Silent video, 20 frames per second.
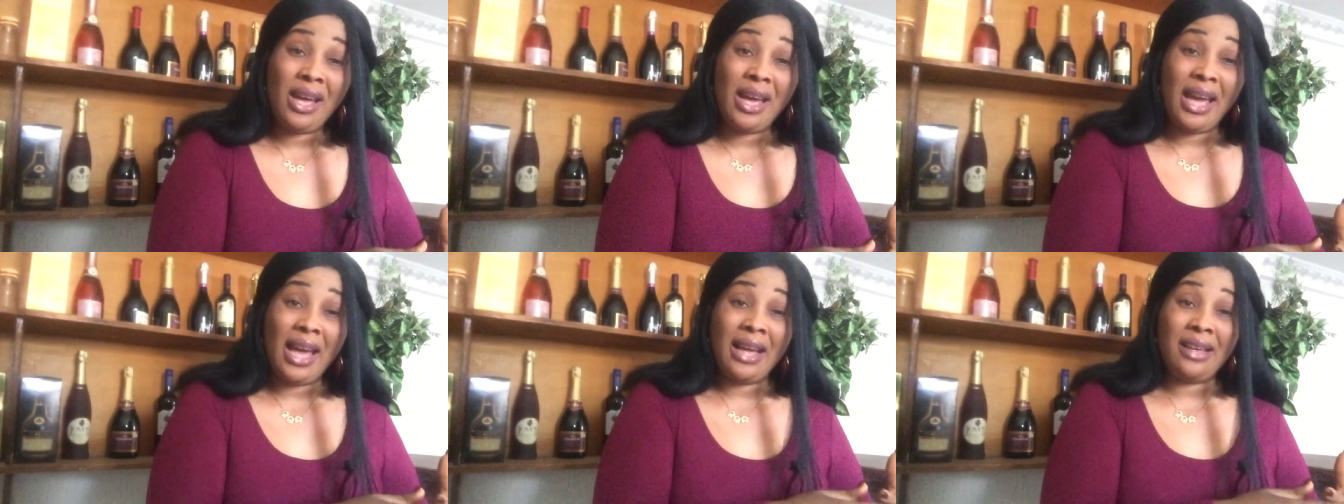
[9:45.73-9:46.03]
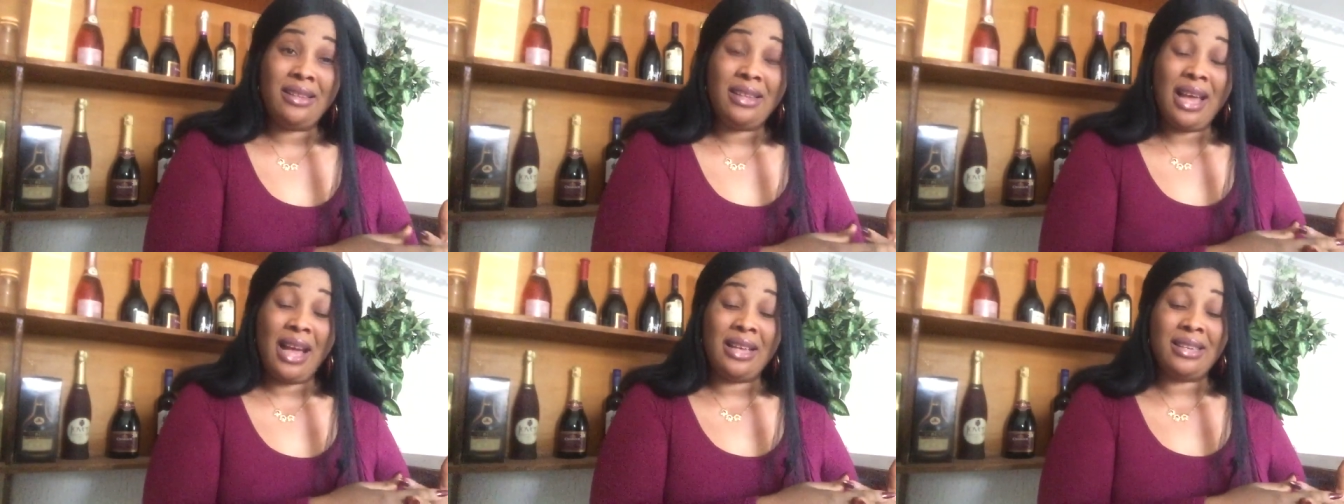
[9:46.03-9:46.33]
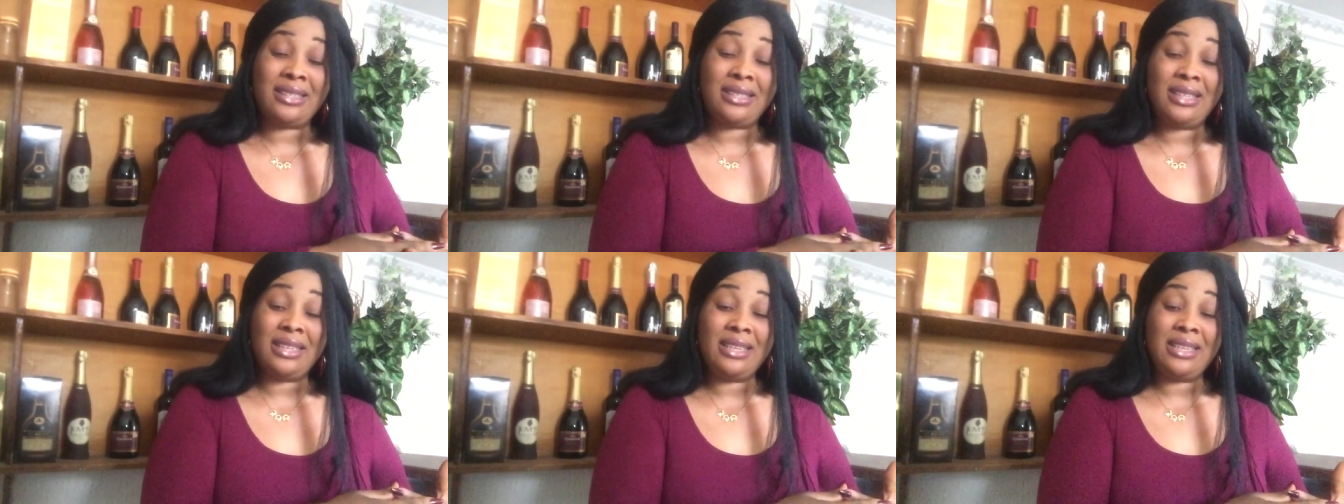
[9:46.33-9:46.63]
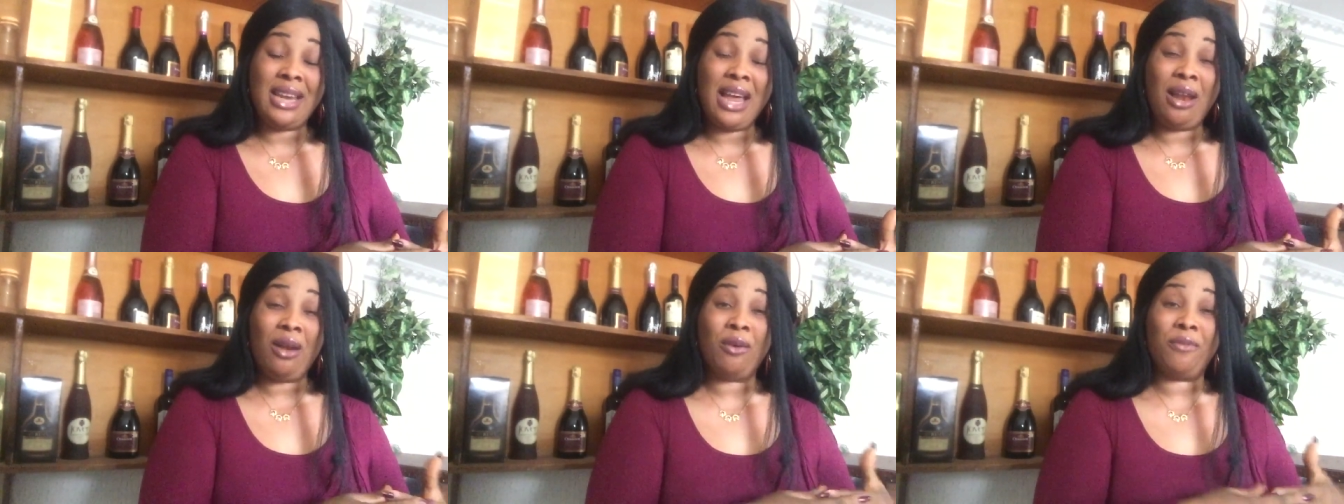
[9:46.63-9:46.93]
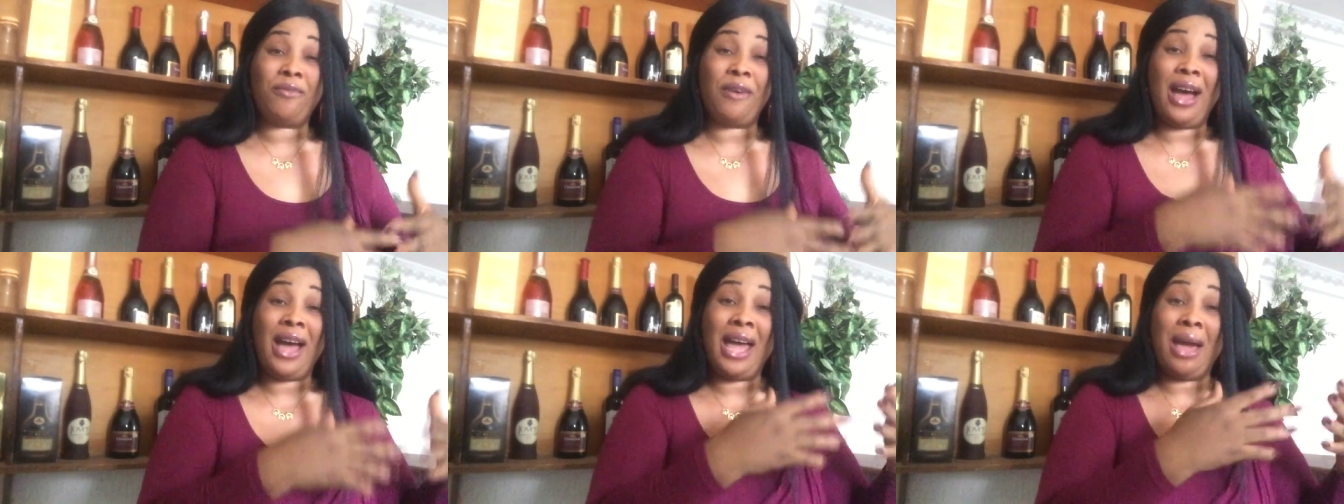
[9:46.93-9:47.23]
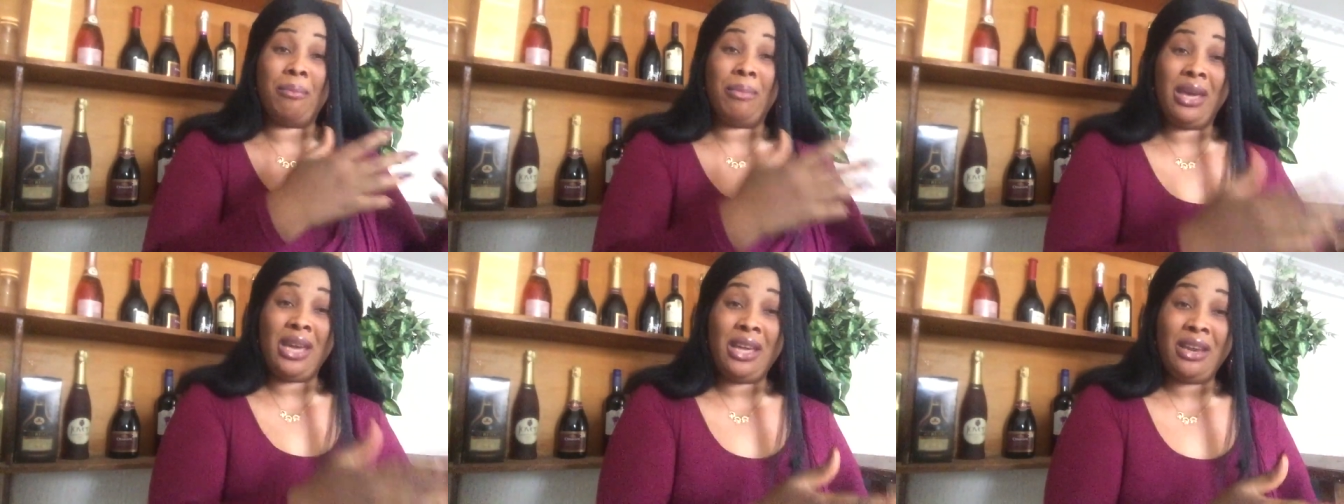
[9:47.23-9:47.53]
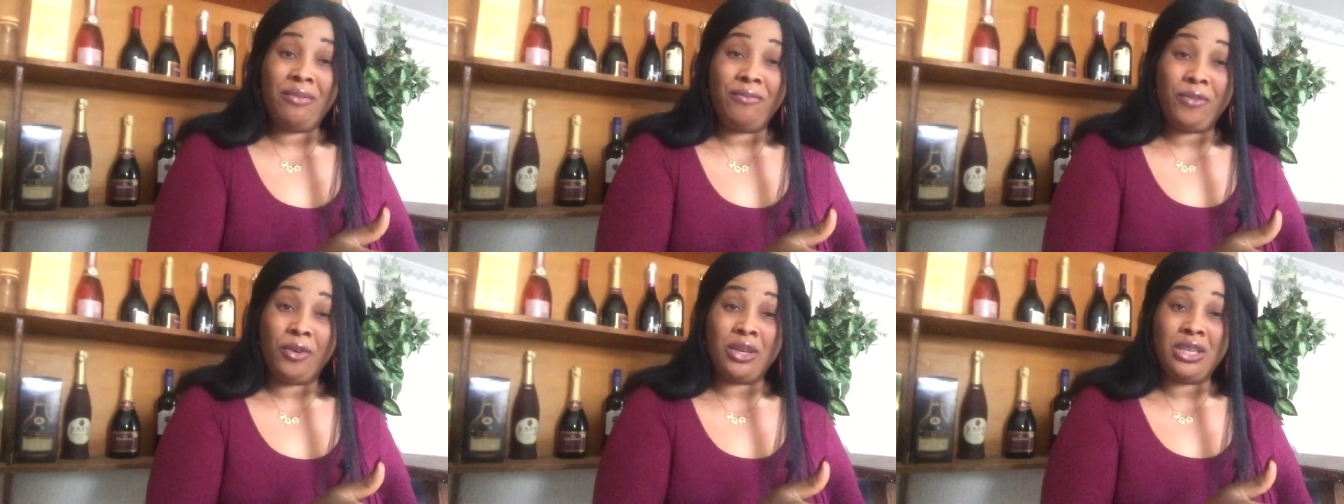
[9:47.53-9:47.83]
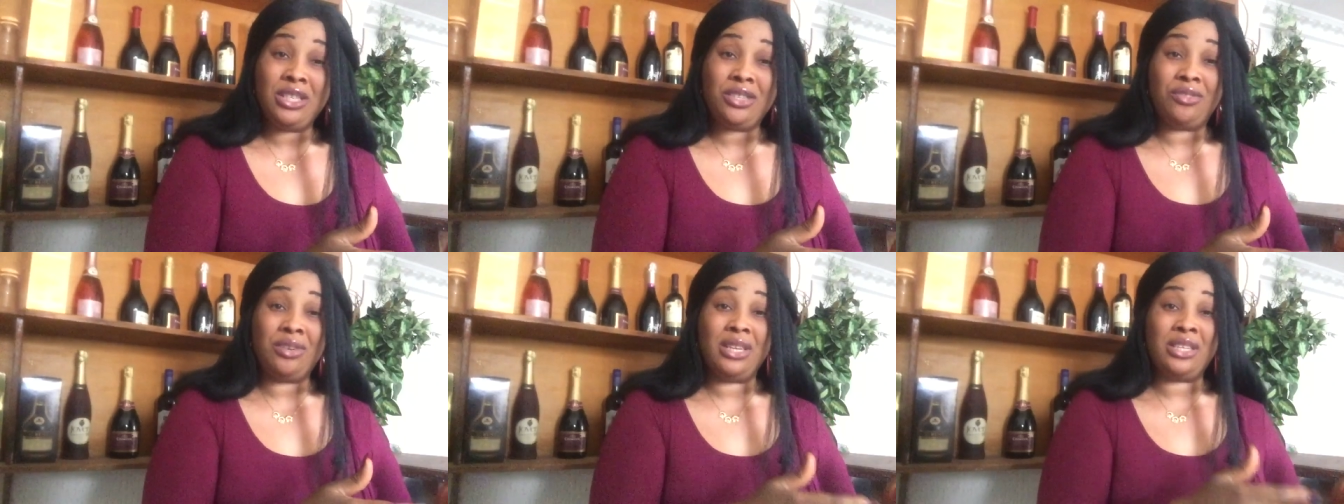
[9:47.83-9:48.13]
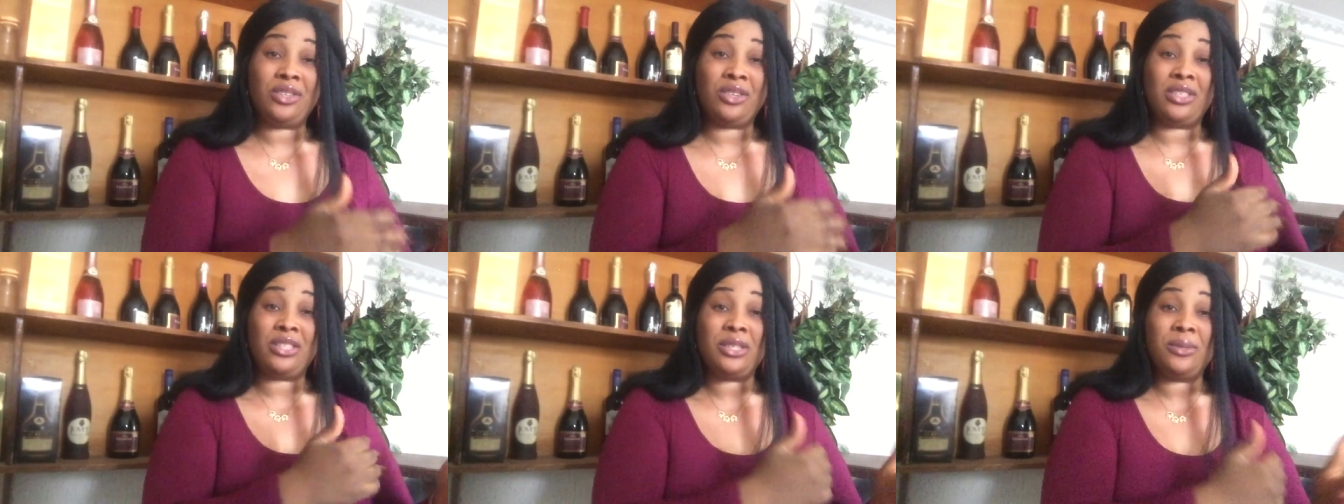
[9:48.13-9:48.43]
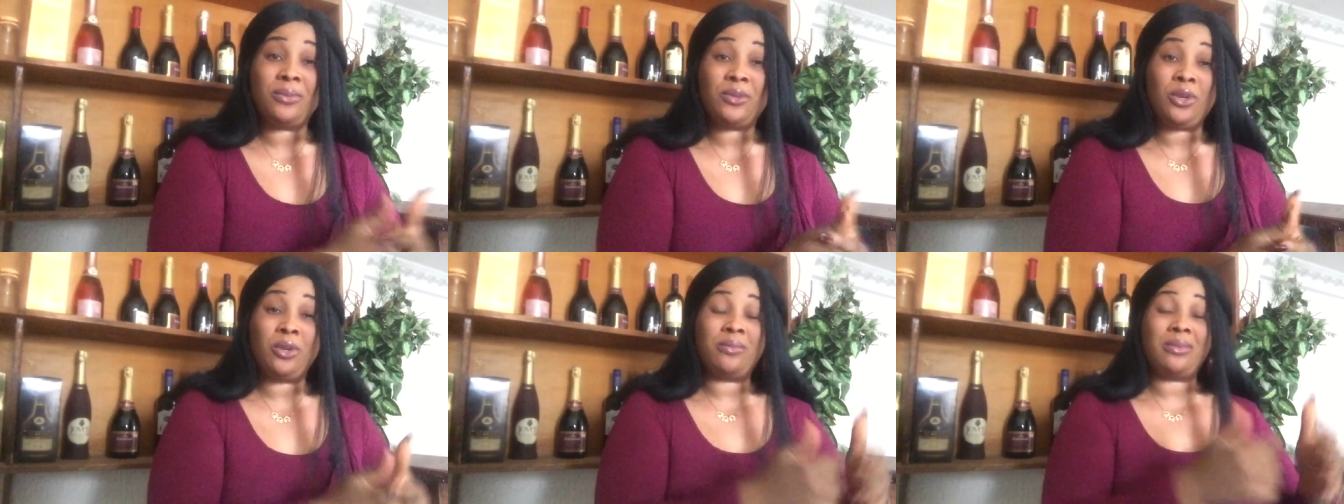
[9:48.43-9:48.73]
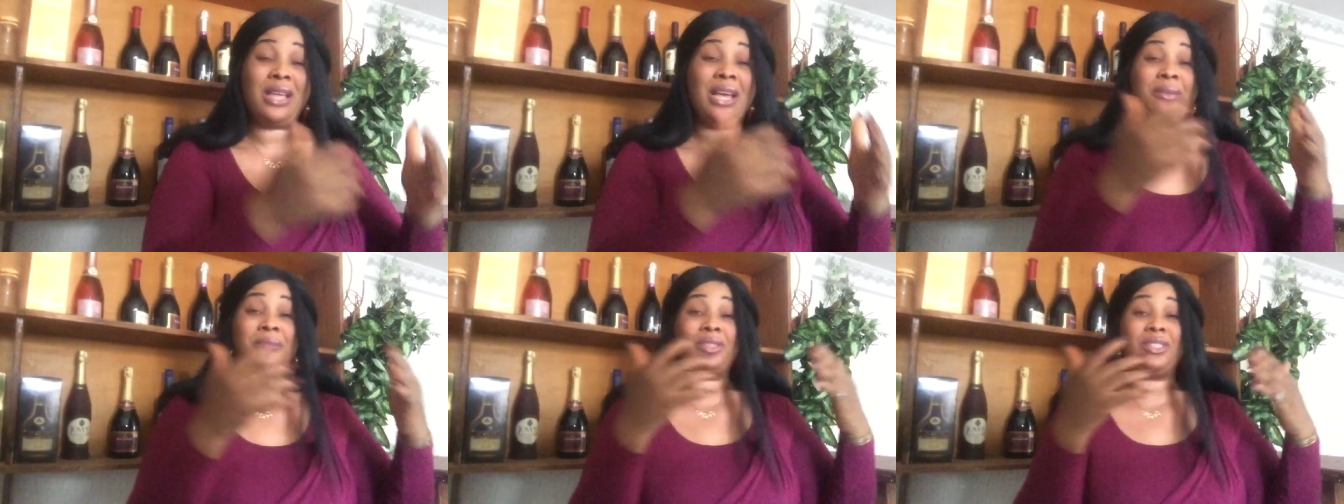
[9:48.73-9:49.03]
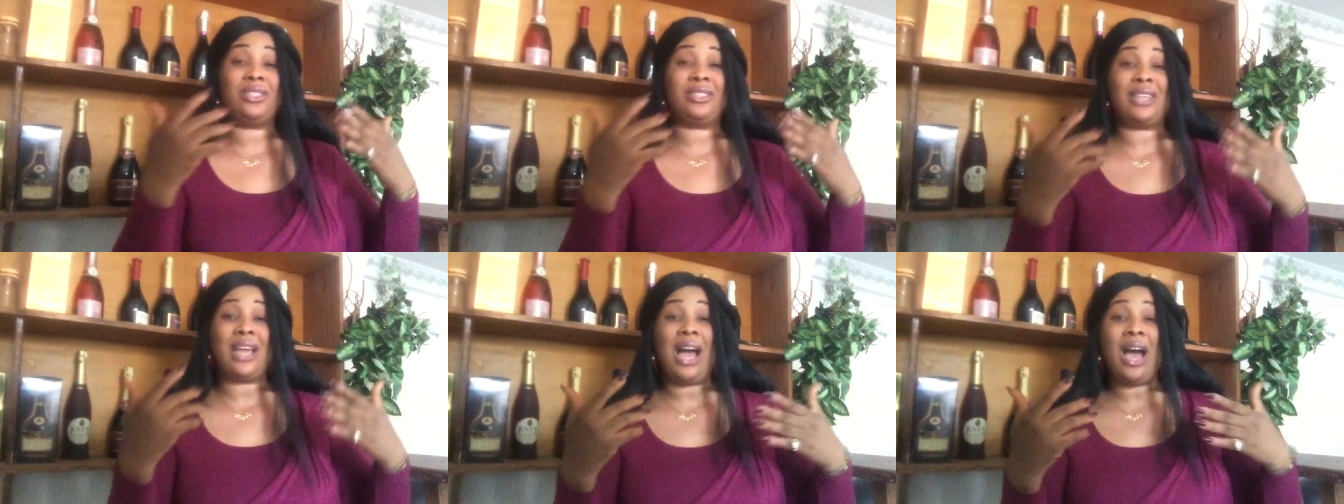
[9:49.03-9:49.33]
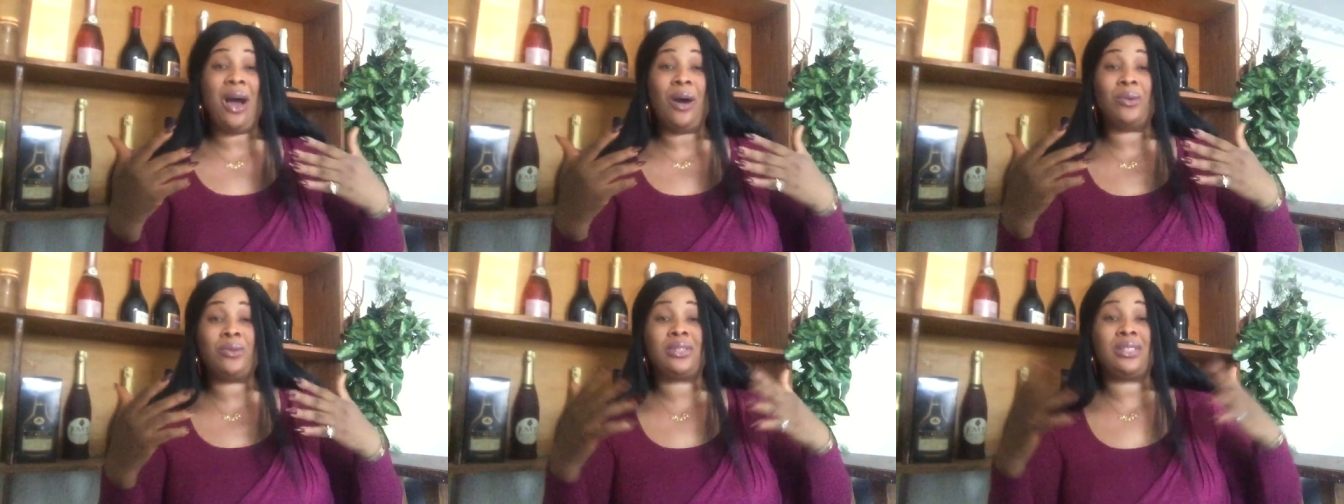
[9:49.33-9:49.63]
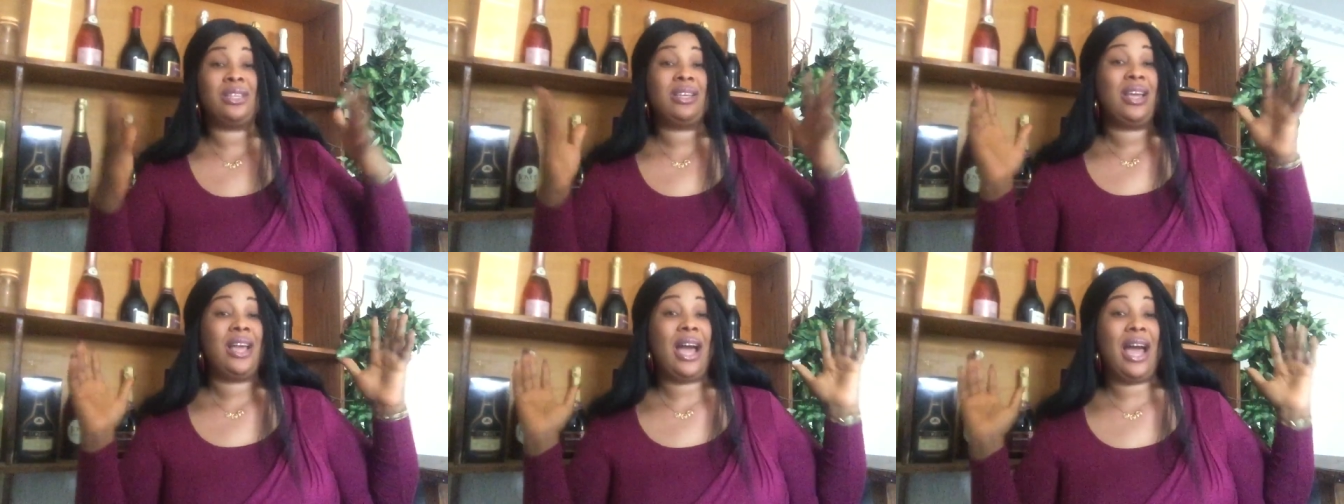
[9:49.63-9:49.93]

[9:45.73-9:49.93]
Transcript: a signal of I am in for this relationship, sometimes she's out,